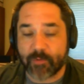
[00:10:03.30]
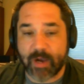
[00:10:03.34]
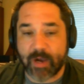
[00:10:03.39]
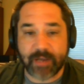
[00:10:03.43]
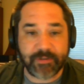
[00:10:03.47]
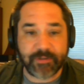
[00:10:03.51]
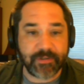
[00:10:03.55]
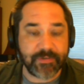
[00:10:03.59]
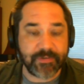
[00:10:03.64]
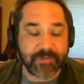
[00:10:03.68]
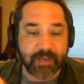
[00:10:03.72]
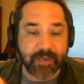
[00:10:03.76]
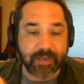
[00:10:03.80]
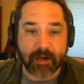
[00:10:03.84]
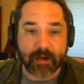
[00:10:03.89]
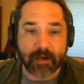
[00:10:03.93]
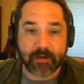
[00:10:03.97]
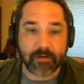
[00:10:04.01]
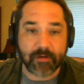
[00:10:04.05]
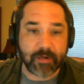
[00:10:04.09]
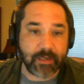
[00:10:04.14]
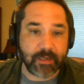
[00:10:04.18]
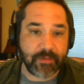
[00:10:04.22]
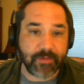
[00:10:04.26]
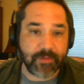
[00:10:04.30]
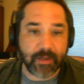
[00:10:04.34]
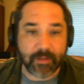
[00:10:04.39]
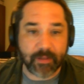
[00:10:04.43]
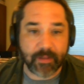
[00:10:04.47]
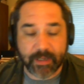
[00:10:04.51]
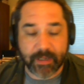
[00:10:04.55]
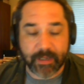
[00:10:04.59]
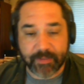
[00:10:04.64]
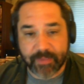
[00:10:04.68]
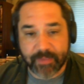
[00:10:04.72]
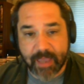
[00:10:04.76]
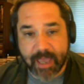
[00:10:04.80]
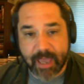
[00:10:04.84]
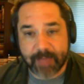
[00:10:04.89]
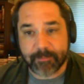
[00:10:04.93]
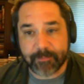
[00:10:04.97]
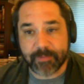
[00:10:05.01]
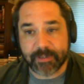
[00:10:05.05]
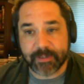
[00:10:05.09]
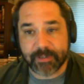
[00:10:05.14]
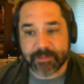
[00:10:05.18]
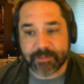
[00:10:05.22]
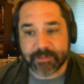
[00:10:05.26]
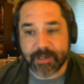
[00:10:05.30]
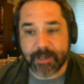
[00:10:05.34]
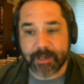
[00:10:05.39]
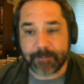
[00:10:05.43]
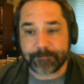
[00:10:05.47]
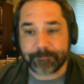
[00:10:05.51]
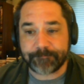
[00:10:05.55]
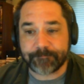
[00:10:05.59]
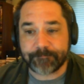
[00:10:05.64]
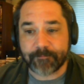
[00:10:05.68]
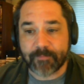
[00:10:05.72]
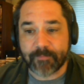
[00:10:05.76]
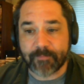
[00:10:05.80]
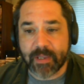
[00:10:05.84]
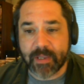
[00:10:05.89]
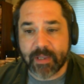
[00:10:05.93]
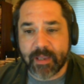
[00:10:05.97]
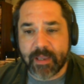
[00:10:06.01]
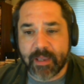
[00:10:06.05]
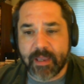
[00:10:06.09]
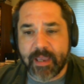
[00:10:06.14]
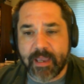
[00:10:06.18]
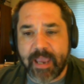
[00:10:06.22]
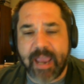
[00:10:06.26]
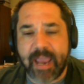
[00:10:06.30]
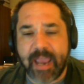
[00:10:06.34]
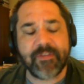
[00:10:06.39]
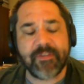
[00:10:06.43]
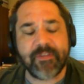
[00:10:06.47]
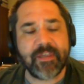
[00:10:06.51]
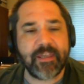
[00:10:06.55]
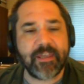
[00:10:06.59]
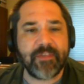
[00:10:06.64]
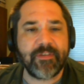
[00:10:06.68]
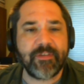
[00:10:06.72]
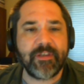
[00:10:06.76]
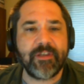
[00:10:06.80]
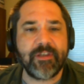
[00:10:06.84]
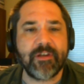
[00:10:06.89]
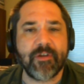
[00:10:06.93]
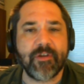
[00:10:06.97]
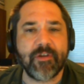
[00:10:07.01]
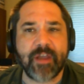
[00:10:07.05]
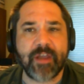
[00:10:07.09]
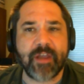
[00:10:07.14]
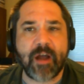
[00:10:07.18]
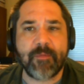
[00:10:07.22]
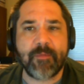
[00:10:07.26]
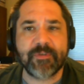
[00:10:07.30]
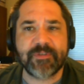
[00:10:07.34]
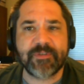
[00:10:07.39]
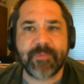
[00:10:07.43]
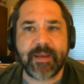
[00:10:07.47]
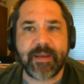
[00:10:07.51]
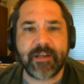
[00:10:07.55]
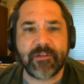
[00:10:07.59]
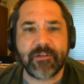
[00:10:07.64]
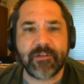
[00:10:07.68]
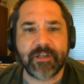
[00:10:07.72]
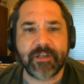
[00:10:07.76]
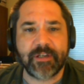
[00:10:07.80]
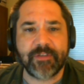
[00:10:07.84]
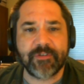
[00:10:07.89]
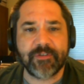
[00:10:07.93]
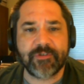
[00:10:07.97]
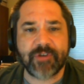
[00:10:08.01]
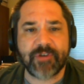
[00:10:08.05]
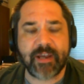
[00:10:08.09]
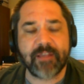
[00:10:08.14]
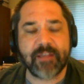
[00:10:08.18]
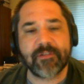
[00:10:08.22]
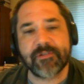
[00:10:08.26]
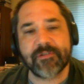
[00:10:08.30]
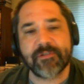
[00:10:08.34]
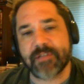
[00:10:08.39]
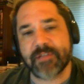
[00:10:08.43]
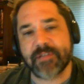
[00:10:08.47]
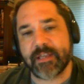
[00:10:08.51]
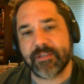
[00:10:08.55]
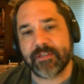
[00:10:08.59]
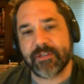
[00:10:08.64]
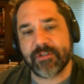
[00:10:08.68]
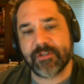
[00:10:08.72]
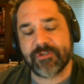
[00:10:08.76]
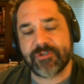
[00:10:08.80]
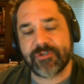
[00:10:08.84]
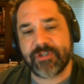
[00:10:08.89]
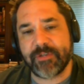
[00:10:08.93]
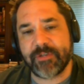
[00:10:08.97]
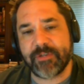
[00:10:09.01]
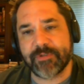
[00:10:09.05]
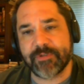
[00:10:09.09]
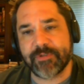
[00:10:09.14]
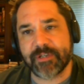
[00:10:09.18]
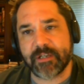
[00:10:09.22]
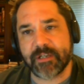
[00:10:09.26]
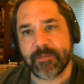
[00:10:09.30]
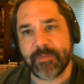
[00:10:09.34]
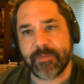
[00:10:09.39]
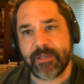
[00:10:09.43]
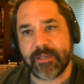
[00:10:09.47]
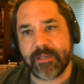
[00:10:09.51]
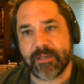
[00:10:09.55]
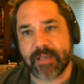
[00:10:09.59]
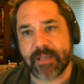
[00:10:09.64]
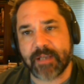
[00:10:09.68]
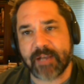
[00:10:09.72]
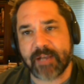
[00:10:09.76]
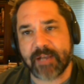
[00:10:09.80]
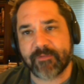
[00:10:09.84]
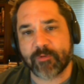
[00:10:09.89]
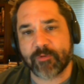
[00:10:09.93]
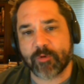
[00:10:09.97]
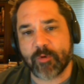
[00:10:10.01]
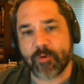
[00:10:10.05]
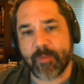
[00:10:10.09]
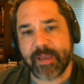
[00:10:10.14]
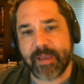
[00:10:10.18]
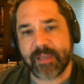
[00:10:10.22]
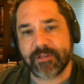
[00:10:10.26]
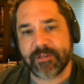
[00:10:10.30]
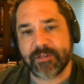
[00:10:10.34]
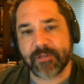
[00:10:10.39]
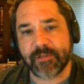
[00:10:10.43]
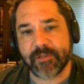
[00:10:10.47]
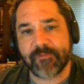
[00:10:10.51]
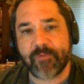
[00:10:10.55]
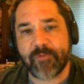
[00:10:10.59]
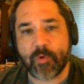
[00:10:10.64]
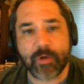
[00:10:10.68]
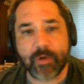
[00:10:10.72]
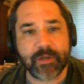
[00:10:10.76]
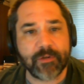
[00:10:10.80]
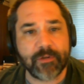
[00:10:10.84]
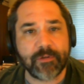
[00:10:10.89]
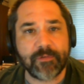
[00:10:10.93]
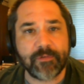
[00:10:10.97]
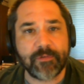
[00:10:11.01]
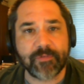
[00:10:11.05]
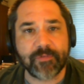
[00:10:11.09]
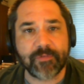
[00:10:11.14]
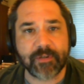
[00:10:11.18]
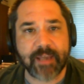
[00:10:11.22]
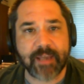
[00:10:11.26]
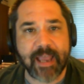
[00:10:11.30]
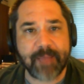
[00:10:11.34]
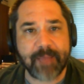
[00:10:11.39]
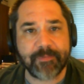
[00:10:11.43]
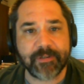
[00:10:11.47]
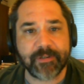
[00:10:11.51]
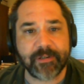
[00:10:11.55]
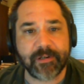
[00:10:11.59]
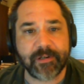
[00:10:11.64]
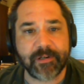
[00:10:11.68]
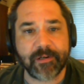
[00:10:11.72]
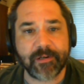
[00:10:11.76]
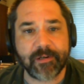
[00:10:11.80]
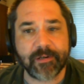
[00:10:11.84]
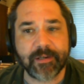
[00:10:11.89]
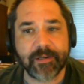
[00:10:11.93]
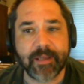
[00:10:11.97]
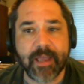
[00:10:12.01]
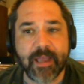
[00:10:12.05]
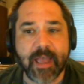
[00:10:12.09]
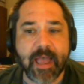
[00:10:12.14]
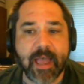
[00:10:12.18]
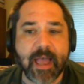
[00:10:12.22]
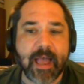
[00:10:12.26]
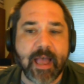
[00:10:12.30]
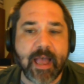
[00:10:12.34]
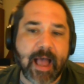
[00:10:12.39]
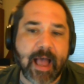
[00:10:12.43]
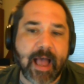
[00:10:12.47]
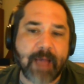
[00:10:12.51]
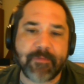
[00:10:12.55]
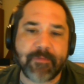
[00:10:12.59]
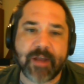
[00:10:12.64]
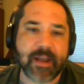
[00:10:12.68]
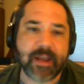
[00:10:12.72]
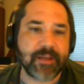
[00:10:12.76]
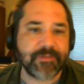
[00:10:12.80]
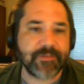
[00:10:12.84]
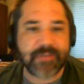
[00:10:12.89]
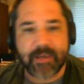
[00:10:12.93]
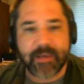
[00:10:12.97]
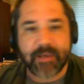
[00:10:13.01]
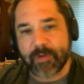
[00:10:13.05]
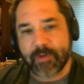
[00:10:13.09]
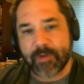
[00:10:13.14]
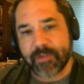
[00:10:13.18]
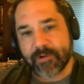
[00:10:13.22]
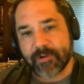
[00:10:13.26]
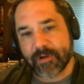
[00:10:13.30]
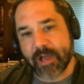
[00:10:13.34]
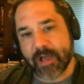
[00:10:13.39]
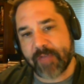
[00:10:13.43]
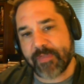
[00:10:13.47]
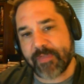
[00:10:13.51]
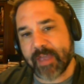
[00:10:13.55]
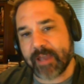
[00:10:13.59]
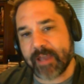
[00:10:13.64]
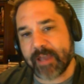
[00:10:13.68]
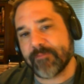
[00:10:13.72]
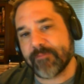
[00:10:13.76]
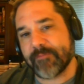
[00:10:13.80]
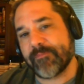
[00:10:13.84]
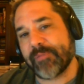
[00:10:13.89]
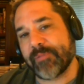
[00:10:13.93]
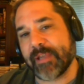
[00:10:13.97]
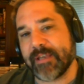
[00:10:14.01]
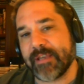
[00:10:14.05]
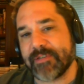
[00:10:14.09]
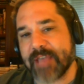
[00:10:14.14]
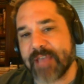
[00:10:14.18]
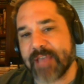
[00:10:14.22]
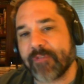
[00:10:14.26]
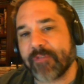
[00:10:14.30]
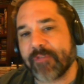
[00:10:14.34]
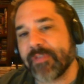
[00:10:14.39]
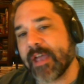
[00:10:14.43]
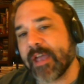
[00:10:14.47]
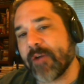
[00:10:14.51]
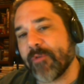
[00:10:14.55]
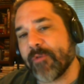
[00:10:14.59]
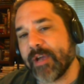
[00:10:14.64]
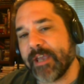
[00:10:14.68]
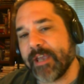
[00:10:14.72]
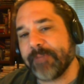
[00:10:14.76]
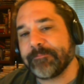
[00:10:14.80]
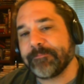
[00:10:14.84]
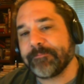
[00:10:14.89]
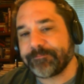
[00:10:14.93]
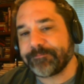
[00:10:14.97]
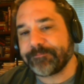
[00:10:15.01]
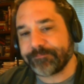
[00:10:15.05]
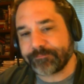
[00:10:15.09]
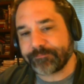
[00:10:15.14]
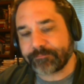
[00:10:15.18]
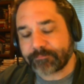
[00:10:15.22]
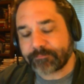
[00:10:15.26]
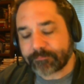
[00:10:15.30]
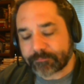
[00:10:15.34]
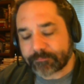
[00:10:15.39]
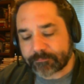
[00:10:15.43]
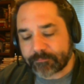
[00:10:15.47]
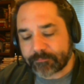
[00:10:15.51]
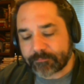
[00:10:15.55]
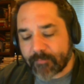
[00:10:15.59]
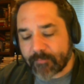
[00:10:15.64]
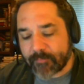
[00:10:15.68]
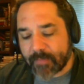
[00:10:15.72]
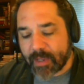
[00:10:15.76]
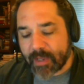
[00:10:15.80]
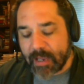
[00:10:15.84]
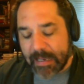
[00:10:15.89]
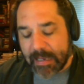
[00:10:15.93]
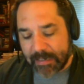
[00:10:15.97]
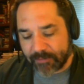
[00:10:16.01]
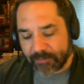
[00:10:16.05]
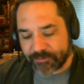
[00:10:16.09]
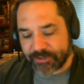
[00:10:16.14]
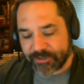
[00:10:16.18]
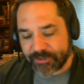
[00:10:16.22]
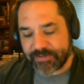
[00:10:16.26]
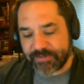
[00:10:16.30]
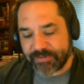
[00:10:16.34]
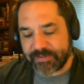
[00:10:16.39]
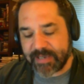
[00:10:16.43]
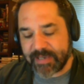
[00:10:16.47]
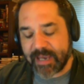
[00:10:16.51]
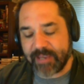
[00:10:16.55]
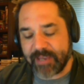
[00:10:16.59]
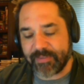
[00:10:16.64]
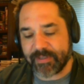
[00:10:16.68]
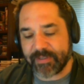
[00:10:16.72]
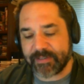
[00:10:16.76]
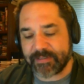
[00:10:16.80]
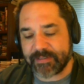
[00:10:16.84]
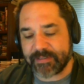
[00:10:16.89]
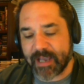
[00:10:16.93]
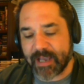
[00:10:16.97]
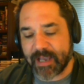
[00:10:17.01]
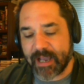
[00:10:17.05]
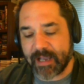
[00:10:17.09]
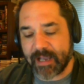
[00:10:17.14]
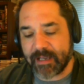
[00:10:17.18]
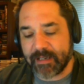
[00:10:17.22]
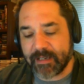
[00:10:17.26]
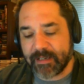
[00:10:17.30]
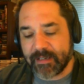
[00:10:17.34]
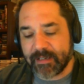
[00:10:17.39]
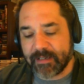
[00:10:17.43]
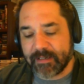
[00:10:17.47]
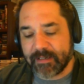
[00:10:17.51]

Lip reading: or why she's there or anything like that. But and you know, they almost made it look in the trailers like that she was going to be kind of a romantic foil for Captain Kirk. I'm not going to say whether or not that plays out that way. I'll just say that